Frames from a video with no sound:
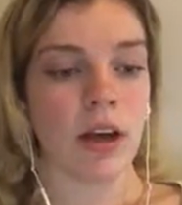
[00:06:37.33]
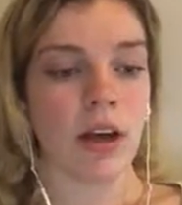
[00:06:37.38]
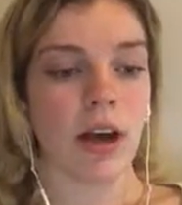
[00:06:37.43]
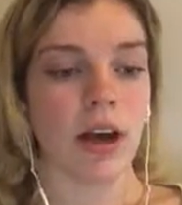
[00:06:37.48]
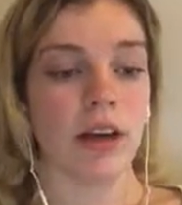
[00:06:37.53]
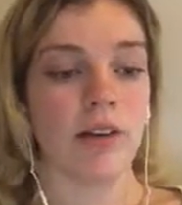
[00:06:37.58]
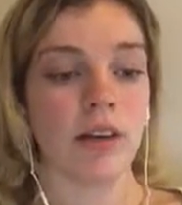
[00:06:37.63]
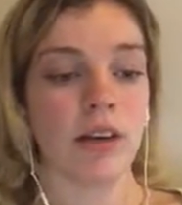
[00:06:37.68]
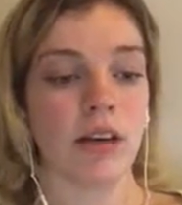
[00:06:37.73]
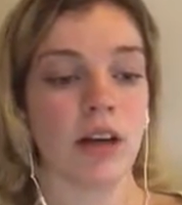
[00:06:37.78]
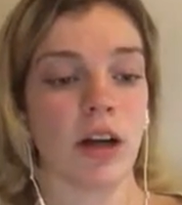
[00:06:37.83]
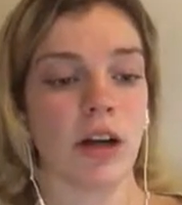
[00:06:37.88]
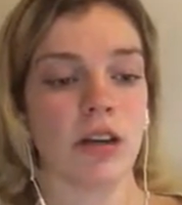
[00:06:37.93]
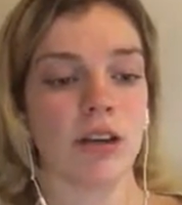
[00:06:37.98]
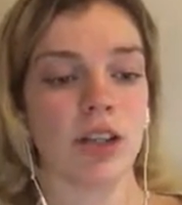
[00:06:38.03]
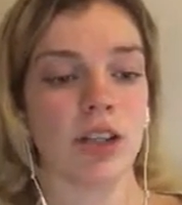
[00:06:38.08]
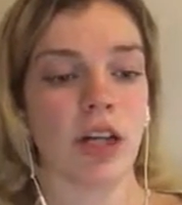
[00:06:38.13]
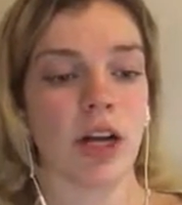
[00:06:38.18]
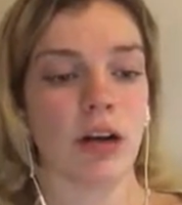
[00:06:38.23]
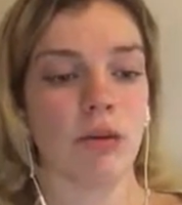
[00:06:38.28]
I have
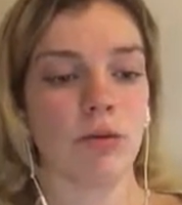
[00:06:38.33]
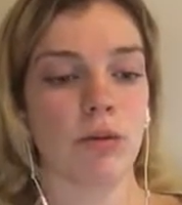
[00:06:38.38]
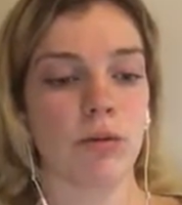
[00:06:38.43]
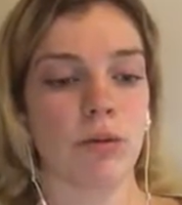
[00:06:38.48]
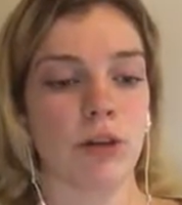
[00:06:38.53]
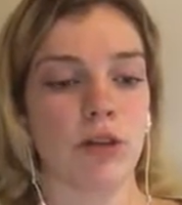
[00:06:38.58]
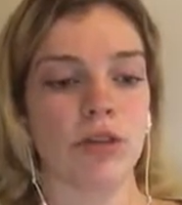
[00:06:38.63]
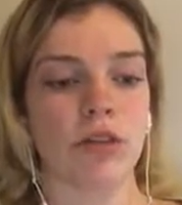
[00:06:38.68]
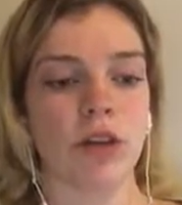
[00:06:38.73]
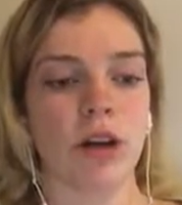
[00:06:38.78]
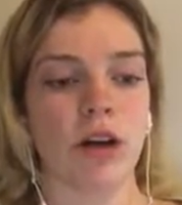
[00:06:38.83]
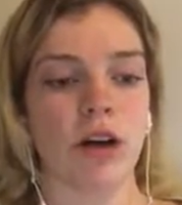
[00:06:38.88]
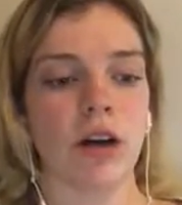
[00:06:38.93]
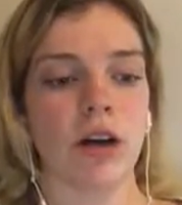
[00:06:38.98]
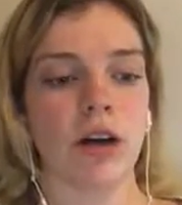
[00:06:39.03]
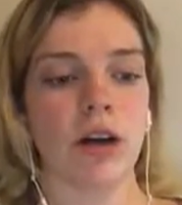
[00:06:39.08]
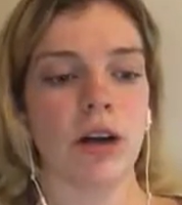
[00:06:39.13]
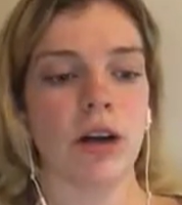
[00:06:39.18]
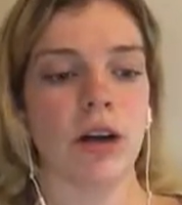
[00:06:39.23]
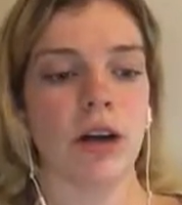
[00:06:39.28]
acknowledged that women do
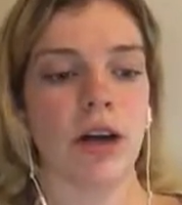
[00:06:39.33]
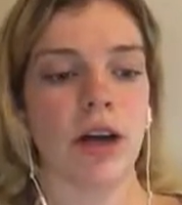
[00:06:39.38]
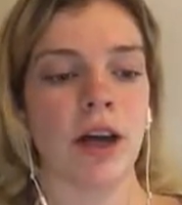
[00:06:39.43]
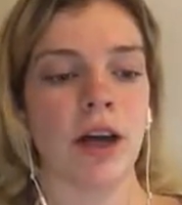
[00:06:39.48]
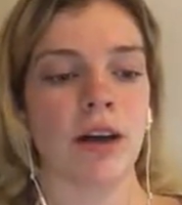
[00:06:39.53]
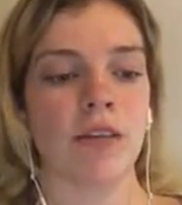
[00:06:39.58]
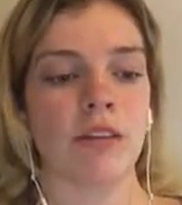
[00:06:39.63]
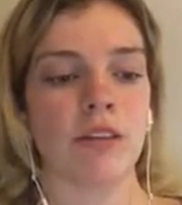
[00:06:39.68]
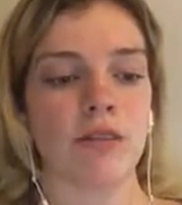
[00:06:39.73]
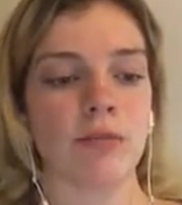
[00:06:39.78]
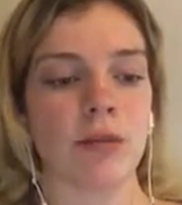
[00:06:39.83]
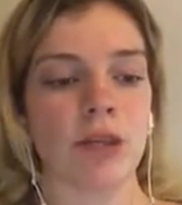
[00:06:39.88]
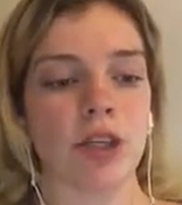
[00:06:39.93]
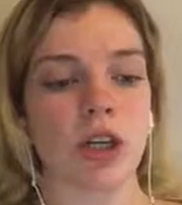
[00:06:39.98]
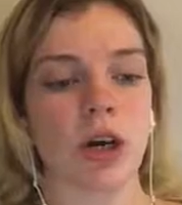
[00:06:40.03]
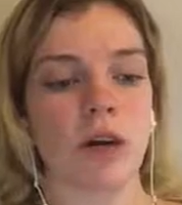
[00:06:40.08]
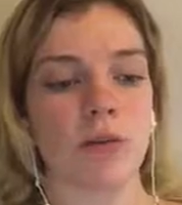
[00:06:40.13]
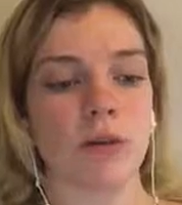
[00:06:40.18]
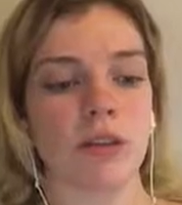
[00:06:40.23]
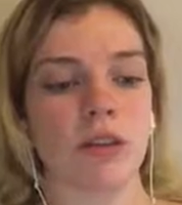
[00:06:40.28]
not have as much
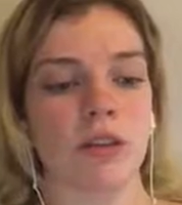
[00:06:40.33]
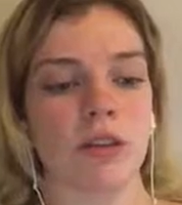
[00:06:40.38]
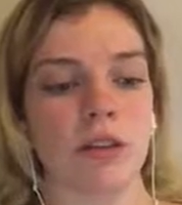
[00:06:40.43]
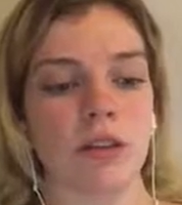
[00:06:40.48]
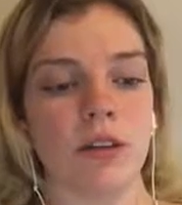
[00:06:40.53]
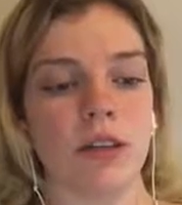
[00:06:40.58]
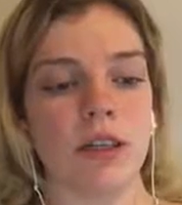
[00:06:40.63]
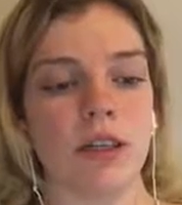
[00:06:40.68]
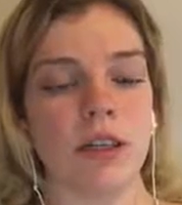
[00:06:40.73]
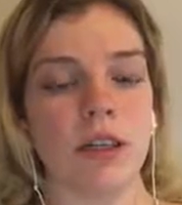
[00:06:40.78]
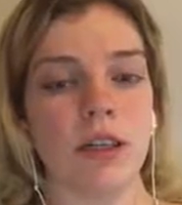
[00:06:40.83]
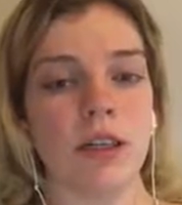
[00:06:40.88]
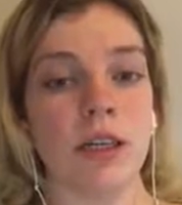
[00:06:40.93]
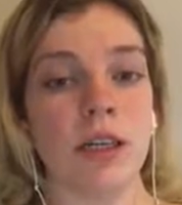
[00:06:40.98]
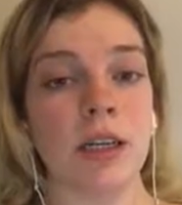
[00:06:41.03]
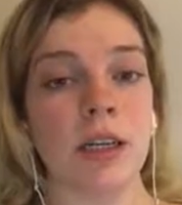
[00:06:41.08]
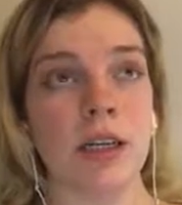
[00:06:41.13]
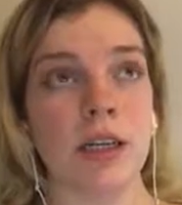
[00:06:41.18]
opportunity,